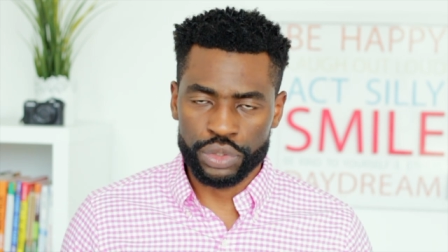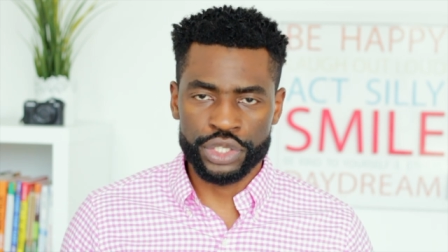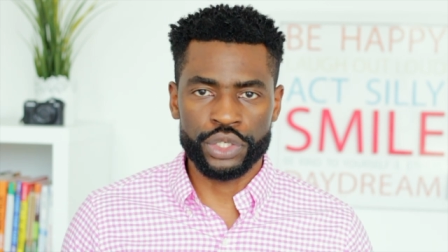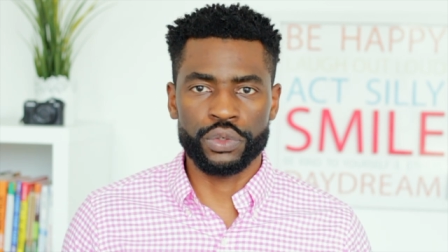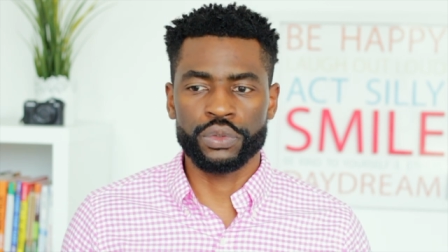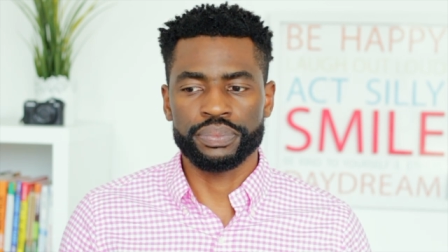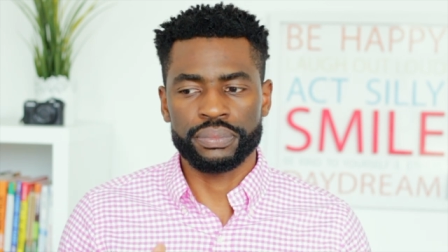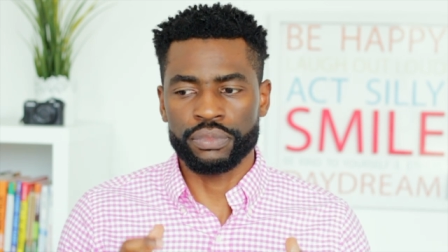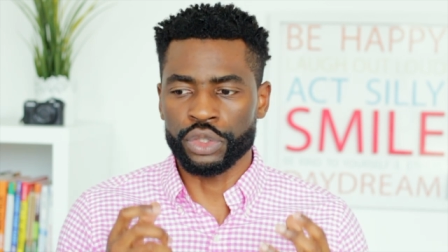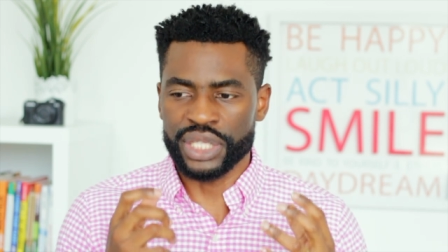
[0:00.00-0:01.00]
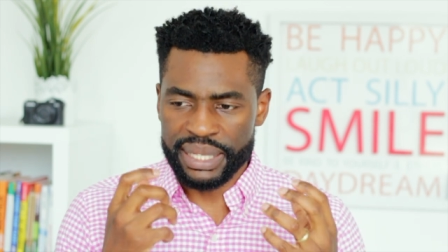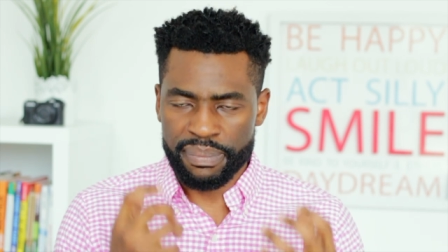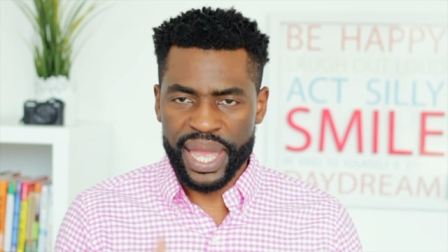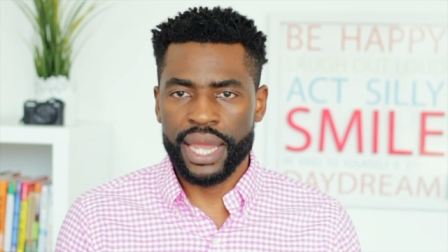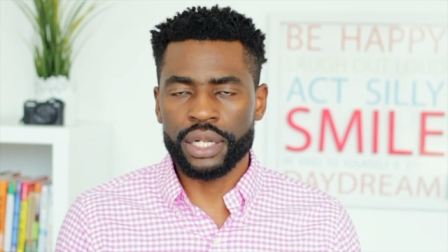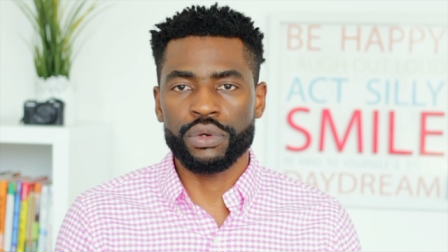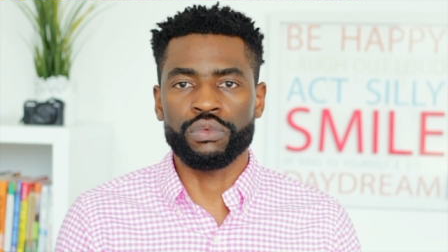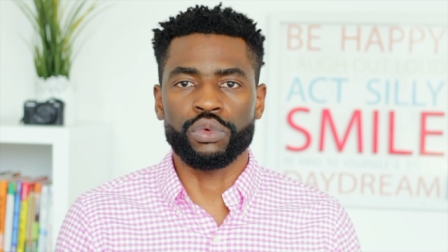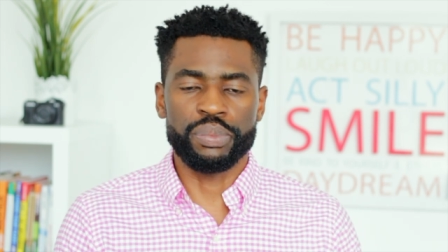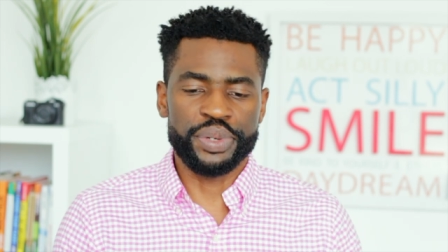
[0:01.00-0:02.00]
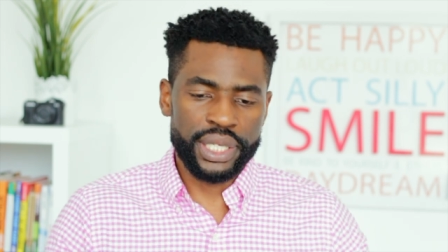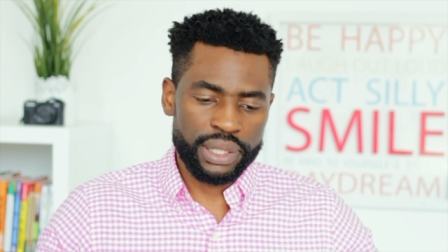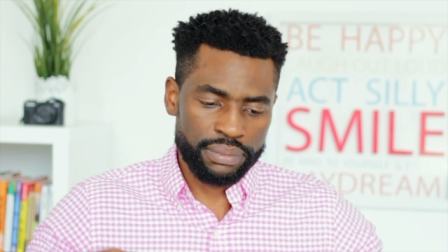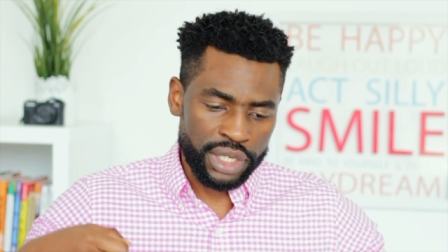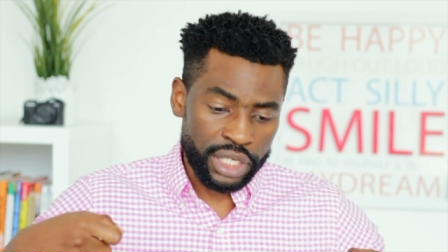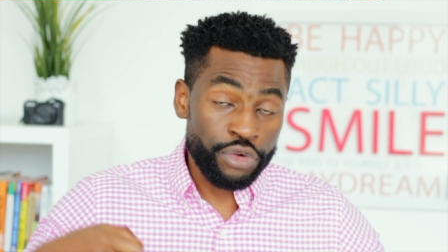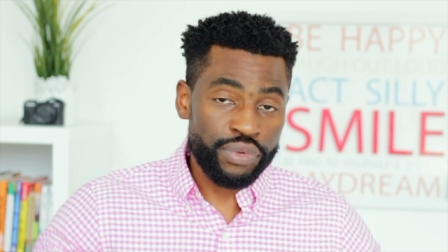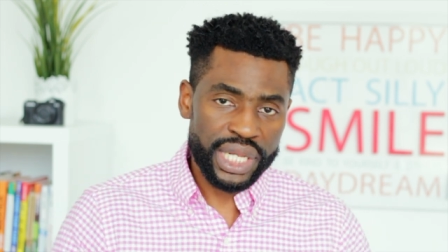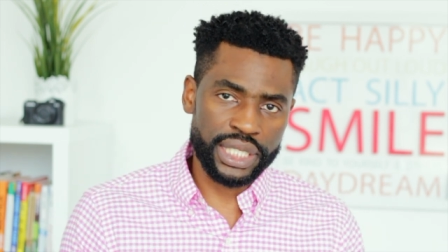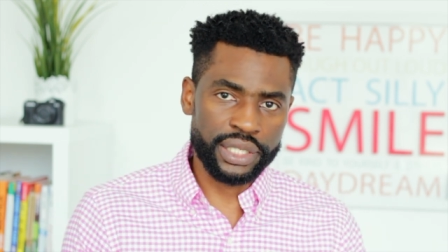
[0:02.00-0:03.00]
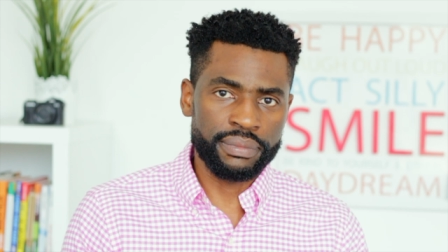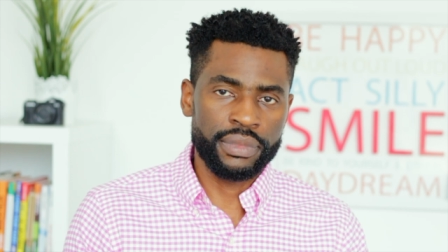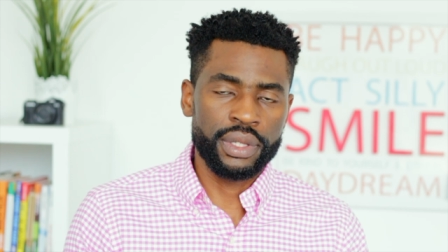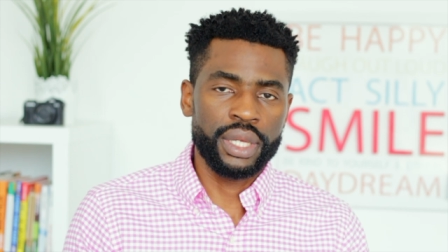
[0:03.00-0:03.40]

So the demand will be increasing,